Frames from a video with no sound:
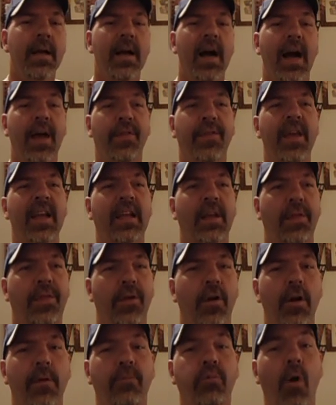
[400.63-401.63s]
I think
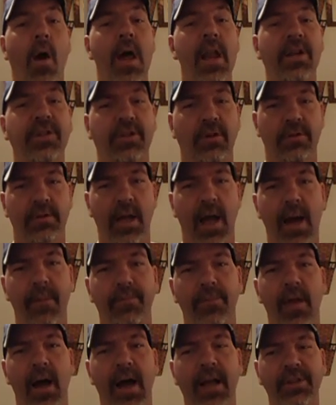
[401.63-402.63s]
Athearn products are top
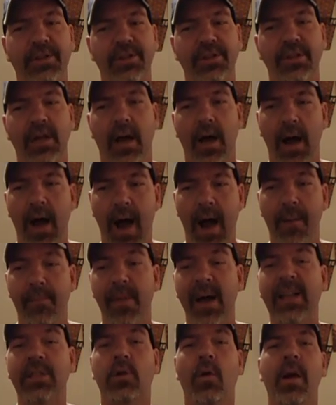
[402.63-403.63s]
notch. I'm
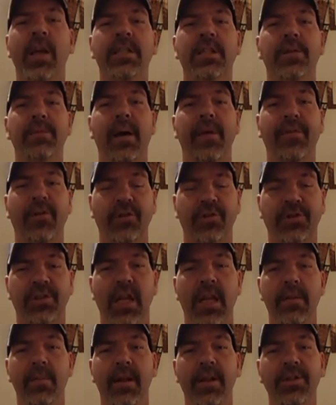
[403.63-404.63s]
not crazy about their
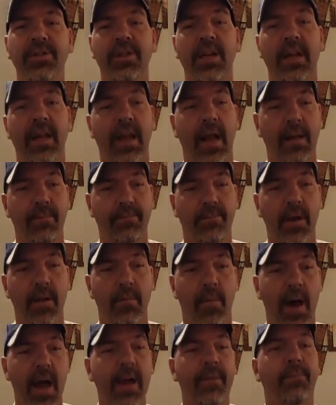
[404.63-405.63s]
steam engine, and in
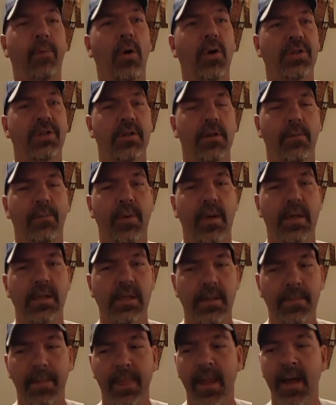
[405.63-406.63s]
my personal
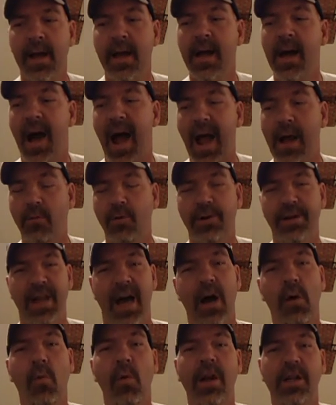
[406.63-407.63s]
opinion, I would
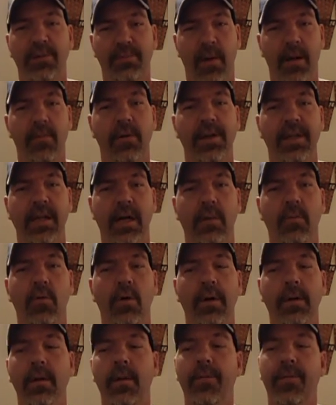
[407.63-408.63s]
not waste my money on
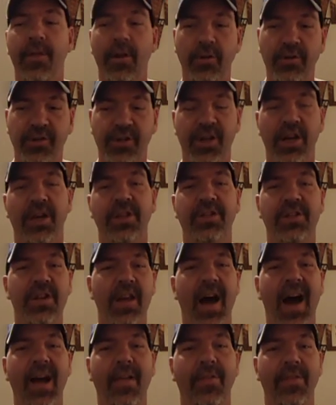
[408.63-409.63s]
one. They're just
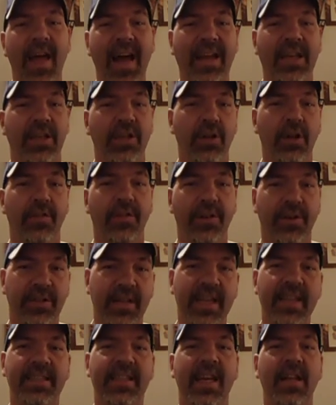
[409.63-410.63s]
not that good. The
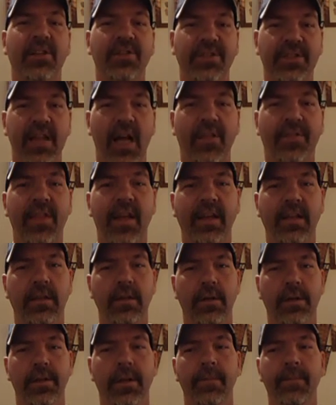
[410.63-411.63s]
detail is not that
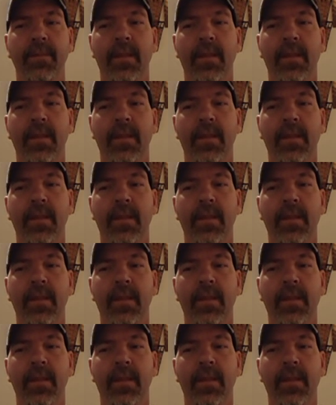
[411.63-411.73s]
good.